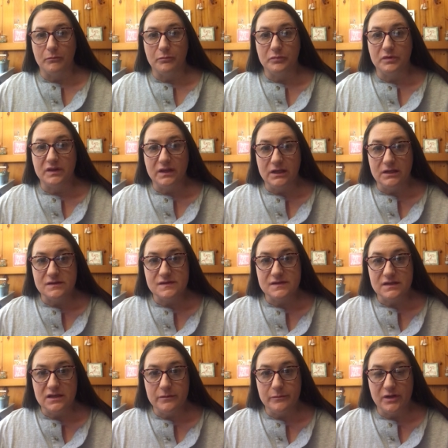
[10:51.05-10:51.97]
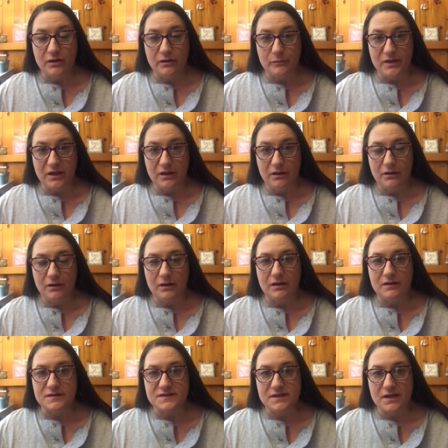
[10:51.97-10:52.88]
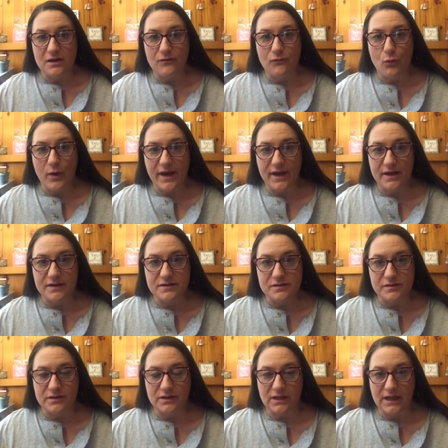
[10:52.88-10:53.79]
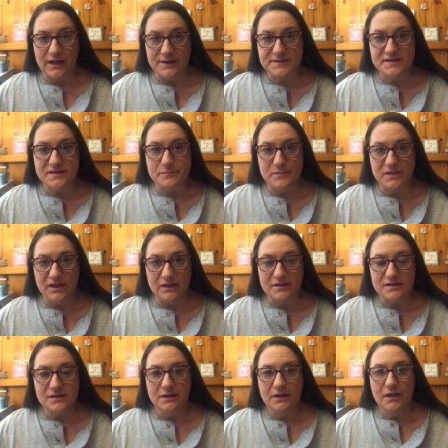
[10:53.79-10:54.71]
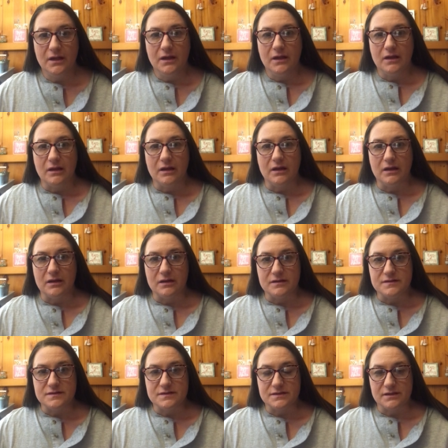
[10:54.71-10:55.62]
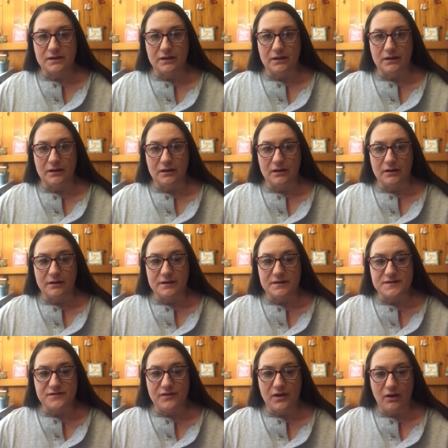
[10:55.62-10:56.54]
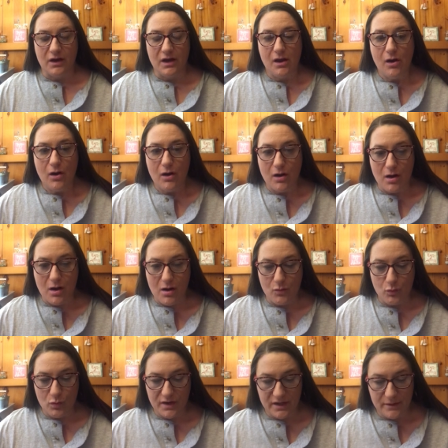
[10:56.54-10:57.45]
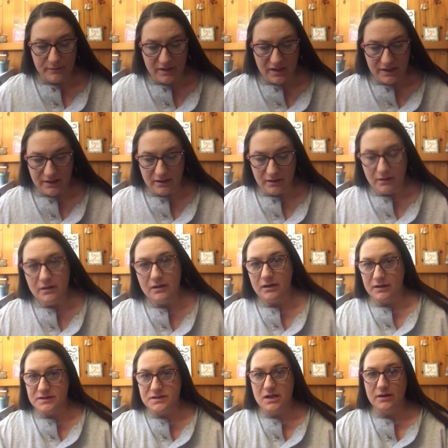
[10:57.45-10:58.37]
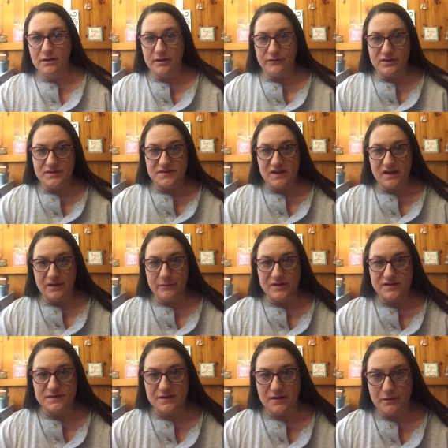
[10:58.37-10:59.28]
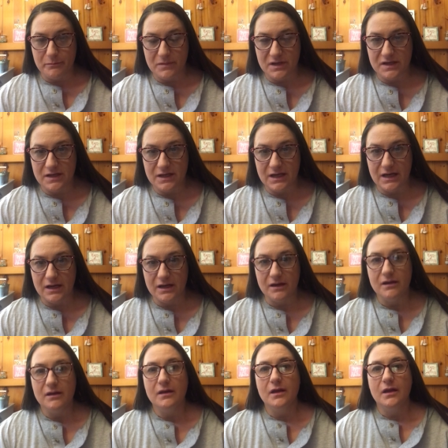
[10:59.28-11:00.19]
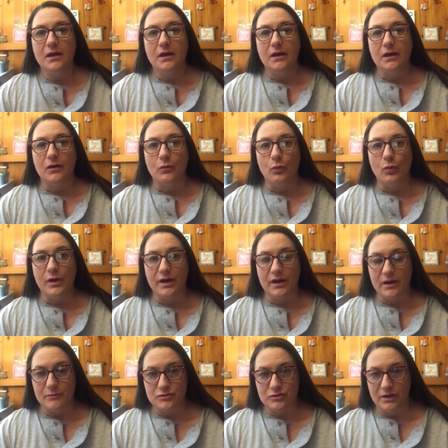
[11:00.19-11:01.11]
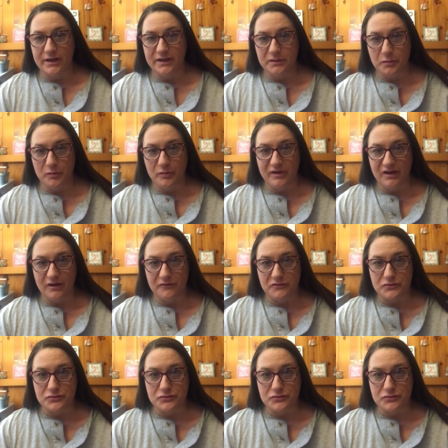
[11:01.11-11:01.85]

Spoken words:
please email me instead of waiting to the last minute. It is very hard when I'm getting a ton of assignments on Monday when I'm trying to prepare for